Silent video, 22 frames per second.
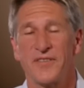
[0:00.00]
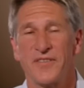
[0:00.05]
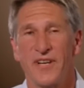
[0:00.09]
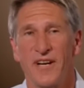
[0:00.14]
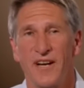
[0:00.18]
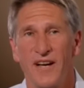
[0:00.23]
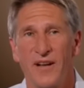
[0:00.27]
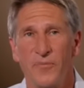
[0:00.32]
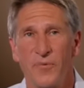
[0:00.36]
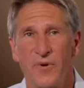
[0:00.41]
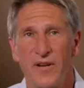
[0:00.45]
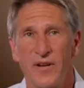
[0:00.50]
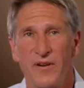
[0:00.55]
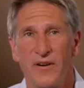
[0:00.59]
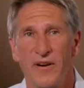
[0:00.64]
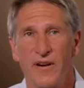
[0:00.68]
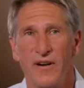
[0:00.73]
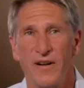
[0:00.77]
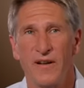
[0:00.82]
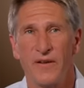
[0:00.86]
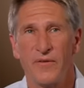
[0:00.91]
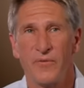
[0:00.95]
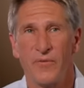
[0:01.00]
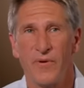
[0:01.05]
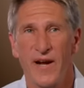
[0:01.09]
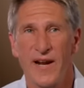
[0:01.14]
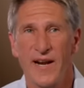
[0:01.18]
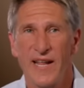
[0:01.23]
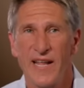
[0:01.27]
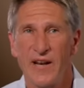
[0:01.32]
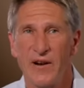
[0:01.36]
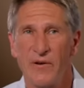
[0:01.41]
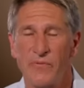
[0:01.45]
John, we are uh, right
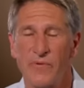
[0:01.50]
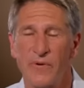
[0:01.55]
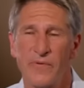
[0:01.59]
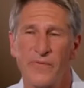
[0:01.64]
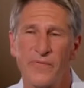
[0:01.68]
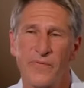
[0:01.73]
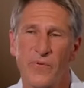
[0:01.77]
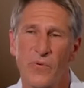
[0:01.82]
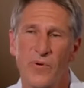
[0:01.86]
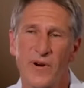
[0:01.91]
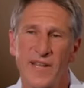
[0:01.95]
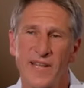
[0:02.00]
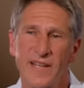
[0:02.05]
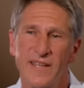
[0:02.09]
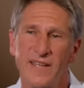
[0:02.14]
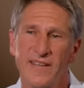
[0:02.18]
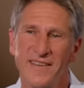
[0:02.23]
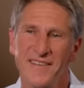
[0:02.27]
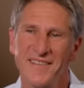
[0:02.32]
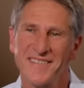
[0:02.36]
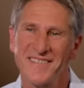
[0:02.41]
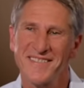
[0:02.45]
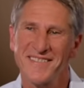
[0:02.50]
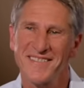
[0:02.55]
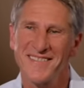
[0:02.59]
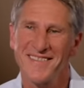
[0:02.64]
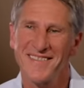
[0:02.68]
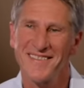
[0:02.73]
at over 40 kids